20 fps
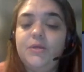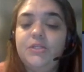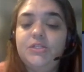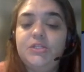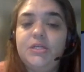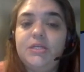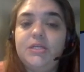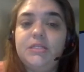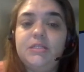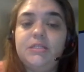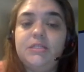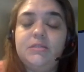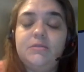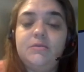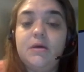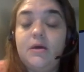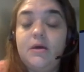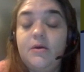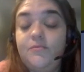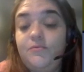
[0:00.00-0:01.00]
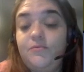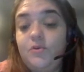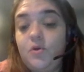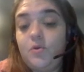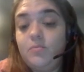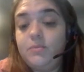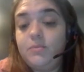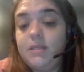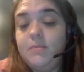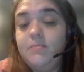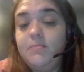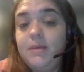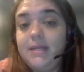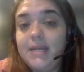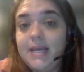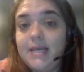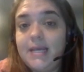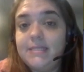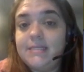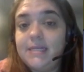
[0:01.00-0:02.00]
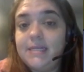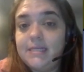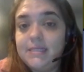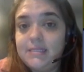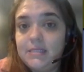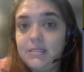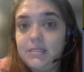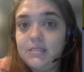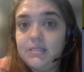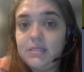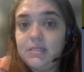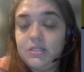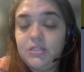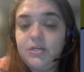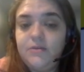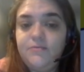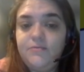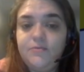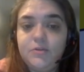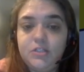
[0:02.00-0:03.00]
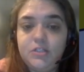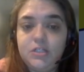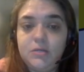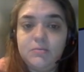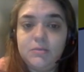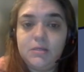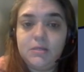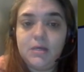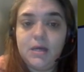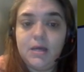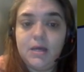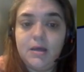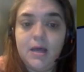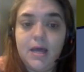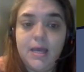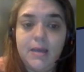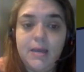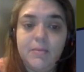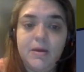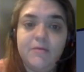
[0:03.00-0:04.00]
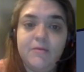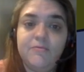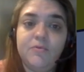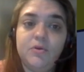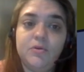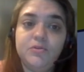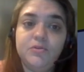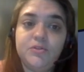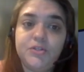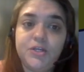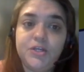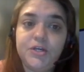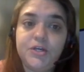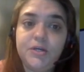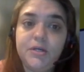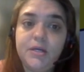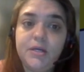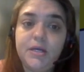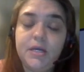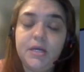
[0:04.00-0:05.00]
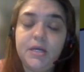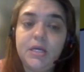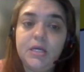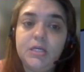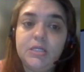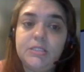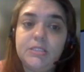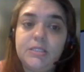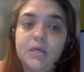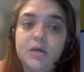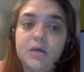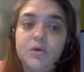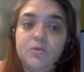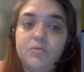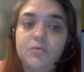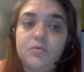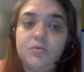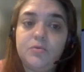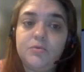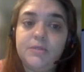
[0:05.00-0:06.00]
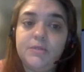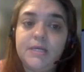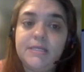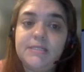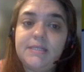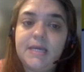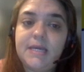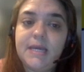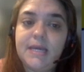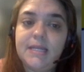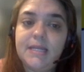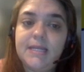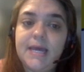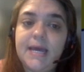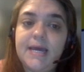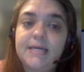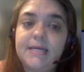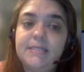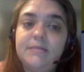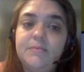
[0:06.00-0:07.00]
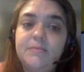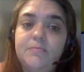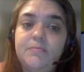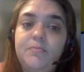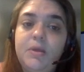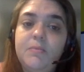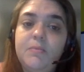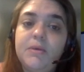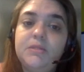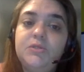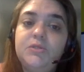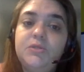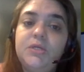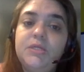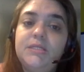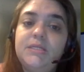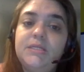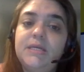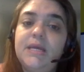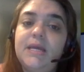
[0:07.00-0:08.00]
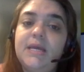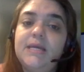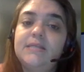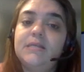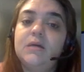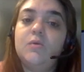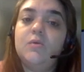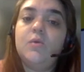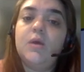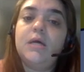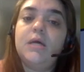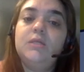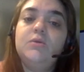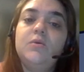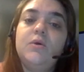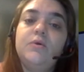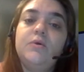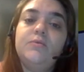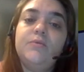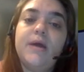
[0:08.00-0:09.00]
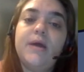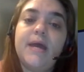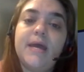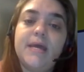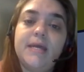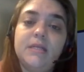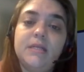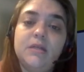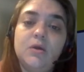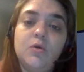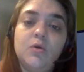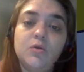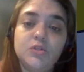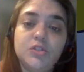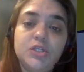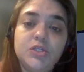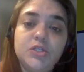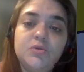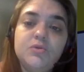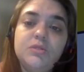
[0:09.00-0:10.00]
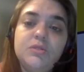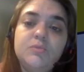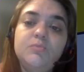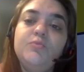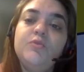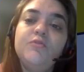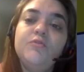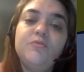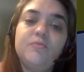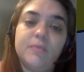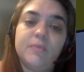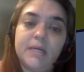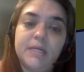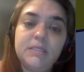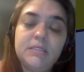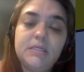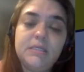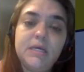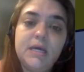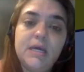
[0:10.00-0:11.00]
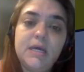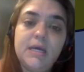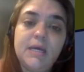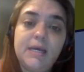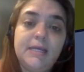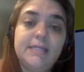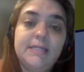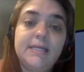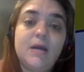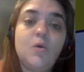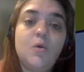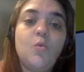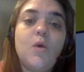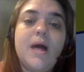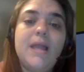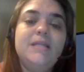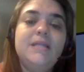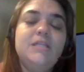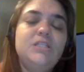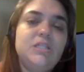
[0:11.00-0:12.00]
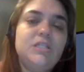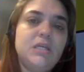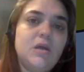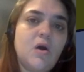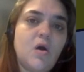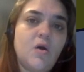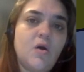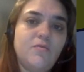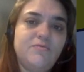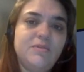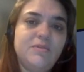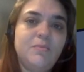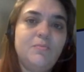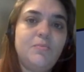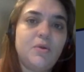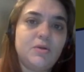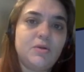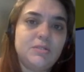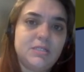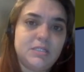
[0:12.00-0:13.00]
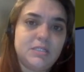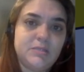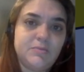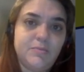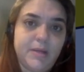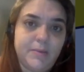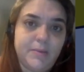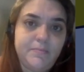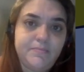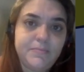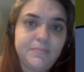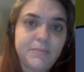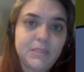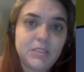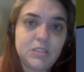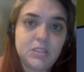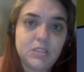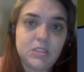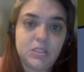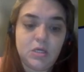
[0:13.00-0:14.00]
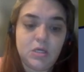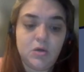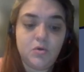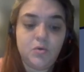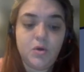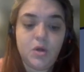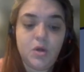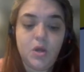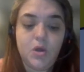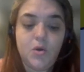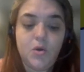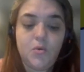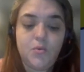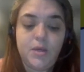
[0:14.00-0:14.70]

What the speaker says: which is from the BIM Excellence Initiative, which I am a volunteer. So they say that BIM maturity is a gradual and continuous improvement in the quality of the process BIM. So